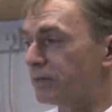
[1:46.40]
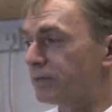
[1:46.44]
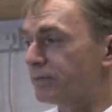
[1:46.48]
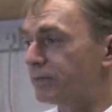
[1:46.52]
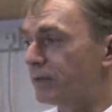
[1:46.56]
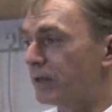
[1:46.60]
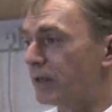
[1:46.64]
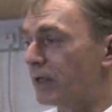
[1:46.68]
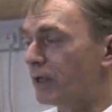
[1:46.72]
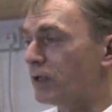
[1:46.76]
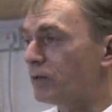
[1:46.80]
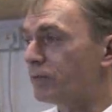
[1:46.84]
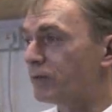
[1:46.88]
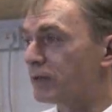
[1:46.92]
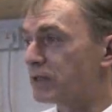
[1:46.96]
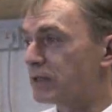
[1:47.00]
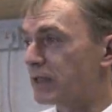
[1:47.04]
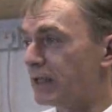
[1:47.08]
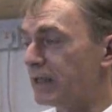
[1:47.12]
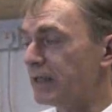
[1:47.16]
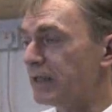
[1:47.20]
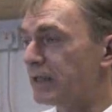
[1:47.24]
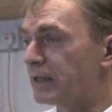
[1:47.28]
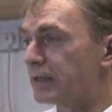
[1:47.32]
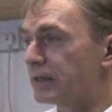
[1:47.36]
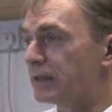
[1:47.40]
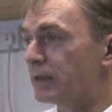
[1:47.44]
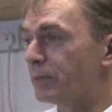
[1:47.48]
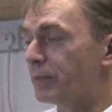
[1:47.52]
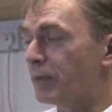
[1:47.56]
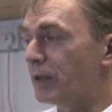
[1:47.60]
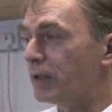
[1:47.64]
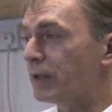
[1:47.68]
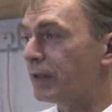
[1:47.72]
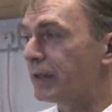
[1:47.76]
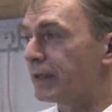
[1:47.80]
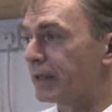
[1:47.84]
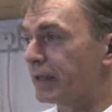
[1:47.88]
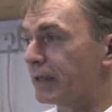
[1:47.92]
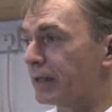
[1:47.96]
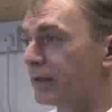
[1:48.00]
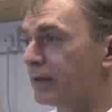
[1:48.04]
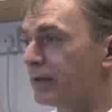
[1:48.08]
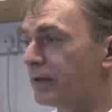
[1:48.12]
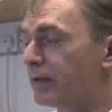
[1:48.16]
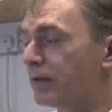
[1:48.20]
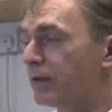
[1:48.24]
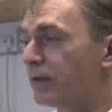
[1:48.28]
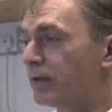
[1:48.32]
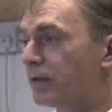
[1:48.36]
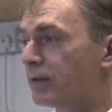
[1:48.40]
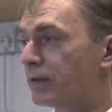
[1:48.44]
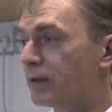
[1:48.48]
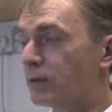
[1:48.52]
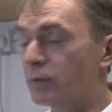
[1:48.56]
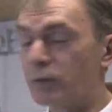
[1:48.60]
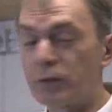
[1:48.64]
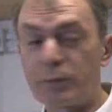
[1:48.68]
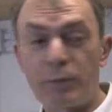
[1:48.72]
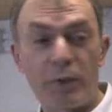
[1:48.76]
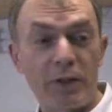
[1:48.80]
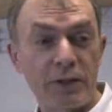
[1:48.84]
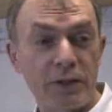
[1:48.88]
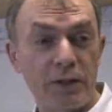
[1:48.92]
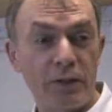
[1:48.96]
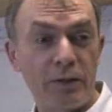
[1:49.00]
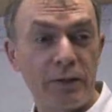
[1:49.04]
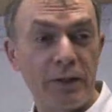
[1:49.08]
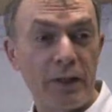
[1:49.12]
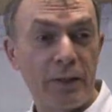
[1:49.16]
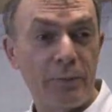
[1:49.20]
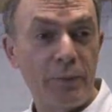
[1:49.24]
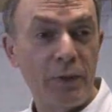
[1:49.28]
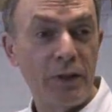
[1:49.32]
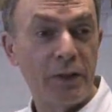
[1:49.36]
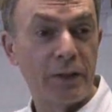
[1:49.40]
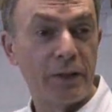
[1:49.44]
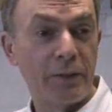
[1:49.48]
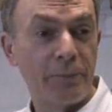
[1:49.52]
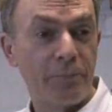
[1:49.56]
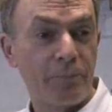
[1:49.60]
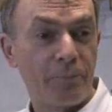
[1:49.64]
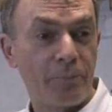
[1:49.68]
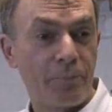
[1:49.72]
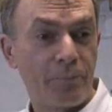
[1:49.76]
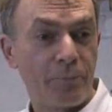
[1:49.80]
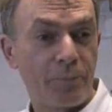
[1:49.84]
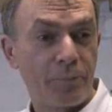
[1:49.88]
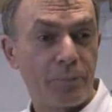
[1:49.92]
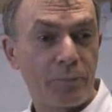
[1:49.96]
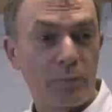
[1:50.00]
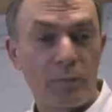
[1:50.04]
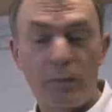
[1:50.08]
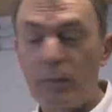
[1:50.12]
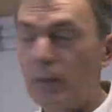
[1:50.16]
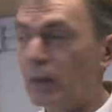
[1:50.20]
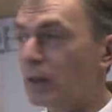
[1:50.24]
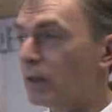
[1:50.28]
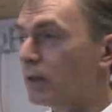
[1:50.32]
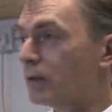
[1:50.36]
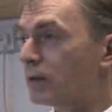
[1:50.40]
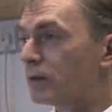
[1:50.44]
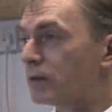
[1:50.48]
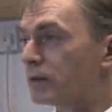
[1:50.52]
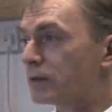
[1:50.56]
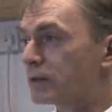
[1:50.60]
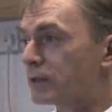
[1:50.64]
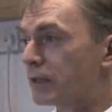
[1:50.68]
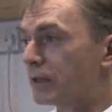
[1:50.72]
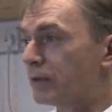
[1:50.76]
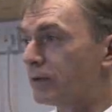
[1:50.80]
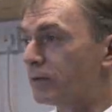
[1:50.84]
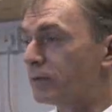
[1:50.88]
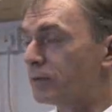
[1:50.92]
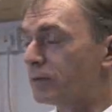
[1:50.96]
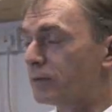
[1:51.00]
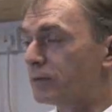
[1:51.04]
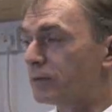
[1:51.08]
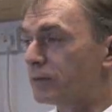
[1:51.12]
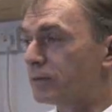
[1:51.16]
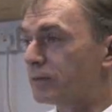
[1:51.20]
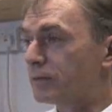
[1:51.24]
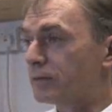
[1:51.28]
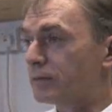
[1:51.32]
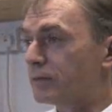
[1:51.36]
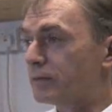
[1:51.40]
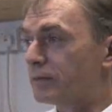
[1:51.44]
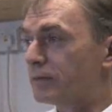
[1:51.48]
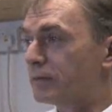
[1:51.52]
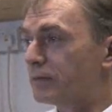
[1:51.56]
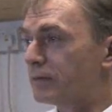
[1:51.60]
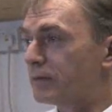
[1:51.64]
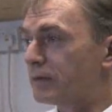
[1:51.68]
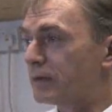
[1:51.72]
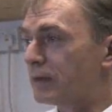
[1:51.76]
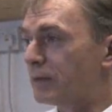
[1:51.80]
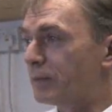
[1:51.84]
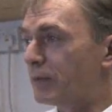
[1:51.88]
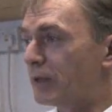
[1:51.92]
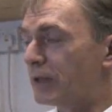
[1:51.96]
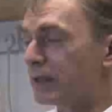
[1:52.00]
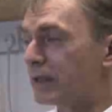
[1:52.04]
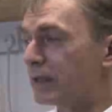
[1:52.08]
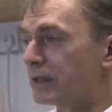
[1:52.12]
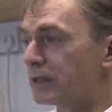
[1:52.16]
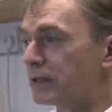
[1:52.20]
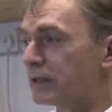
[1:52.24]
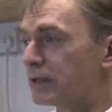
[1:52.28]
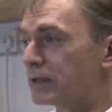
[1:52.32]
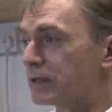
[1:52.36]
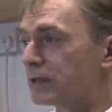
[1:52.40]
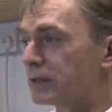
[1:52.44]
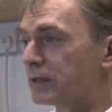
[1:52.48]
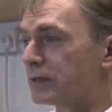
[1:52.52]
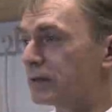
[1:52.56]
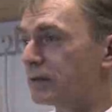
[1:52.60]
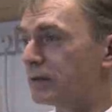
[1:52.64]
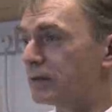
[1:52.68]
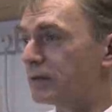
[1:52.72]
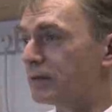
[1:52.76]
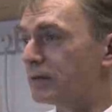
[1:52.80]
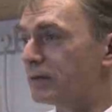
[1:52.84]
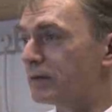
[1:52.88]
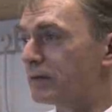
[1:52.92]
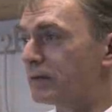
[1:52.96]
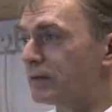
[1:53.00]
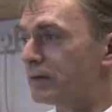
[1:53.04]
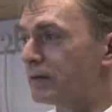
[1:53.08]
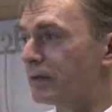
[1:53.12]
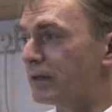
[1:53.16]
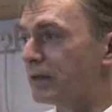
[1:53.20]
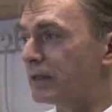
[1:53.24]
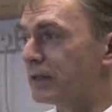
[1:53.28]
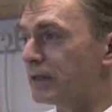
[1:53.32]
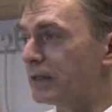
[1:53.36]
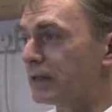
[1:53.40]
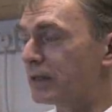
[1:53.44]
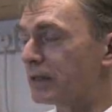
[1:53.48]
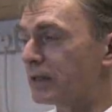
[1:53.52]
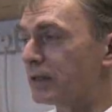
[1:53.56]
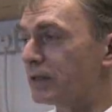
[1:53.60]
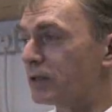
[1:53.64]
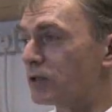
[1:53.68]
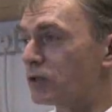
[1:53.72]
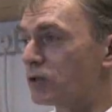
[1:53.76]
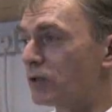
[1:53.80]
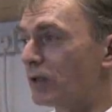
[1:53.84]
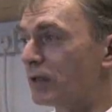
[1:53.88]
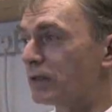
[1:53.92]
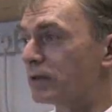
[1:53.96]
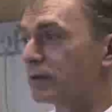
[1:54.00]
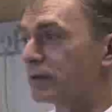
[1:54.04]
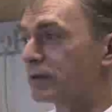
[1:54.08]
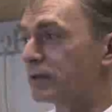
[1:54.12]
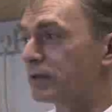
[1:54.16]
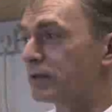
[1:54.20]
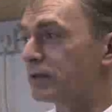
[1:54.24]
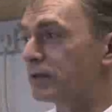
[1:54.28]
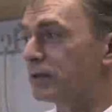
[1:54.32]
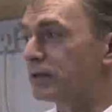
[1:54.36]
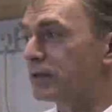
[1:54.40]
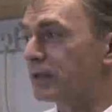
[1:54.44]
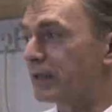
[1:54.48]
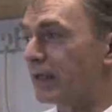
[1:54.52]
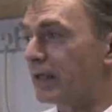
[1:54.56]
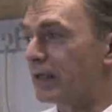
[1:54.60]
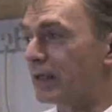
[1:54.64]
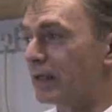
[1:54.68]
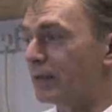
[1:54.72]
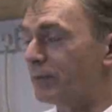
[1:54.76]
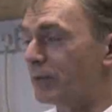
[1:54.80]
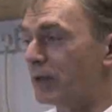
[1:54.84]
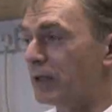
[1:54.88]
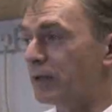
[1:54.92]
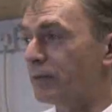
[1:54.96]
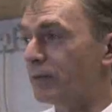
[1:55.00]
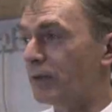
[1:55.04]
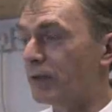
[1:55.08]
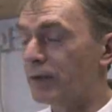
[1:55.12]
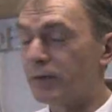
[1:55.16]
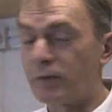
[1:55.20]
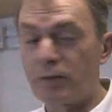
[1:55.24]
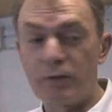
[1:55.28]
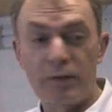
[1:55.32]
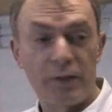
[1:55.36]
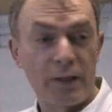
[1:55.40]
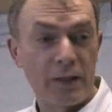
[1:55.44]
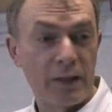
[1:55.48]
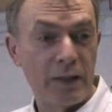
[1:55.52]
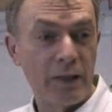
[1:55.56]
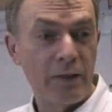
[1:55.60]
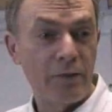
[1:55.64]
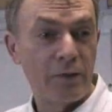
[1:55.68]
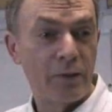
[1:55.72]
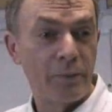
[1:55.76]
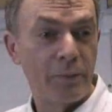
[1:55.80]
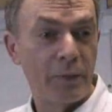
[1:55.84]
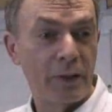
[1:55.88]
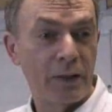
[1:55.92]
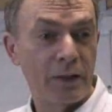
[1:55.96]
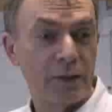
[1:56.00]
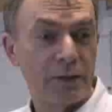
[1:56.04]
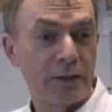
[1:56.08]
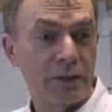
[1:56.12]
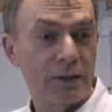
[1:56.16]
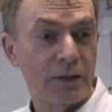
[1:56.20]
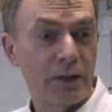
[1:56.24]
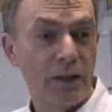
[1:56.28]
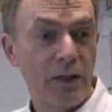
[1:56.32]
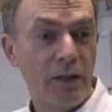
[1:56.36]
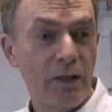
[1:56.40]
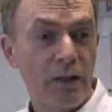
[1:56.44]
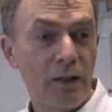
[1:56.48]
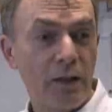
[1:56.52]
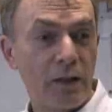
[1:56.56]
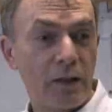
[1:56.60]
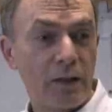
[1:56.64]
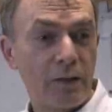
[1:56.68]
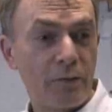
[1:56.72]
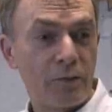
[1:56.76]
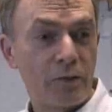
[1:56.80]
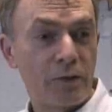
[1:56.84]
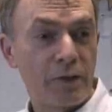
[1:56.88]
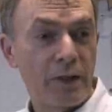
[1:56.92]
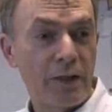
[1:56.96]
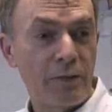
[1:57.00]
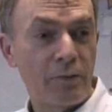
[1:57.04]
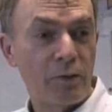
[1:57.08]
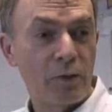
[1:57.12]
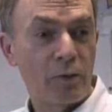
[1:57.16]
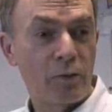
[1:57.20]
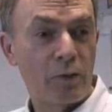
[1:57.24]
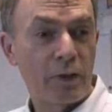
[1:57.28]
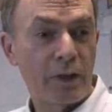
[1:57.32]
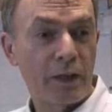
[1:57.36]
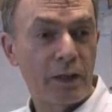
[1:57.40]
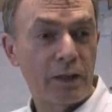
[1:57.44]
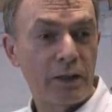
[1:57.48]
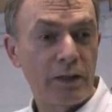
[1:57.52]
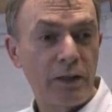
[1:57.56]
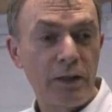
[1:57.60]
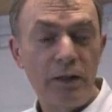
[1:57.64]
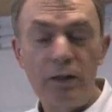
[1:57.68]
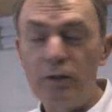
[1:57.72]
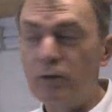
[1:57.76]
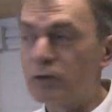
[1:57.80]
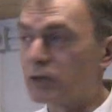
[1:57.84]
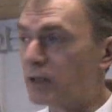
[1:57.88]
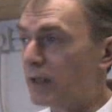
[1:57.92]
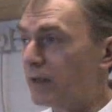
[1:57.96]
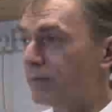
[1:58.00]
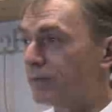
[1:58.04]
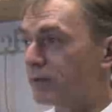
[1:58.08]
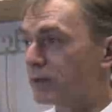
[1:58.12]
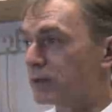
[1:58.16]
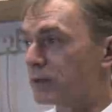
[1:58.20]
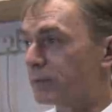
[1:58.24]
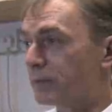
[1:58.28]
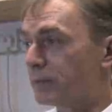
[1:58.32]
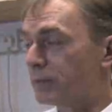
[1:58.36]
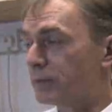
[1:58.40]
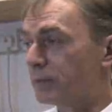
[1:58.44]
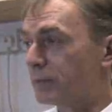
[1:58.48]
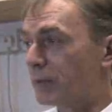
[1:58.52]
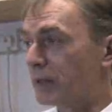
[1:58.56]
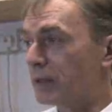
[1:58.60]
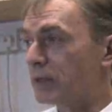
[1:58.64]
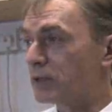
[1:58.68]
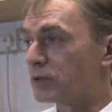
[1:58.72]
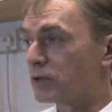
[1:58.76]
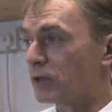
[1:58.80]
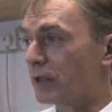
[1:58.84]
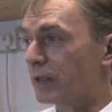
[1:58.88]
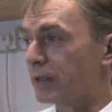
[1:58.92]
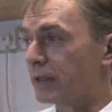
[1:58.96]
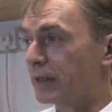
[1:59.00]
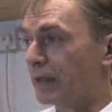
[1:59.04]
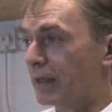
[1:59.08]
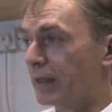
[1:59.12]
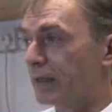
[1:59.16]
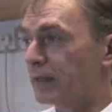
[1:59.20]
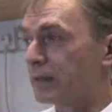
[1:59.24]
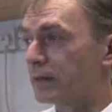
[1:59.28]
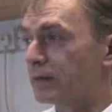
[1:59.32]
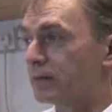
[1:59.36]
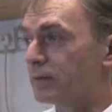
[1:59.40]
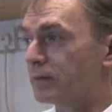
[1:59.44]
overtaken the buying that was present on that bar. So the market just is going to struggle to get up anywhere through that area, because it would then require huge effort to penetrate that.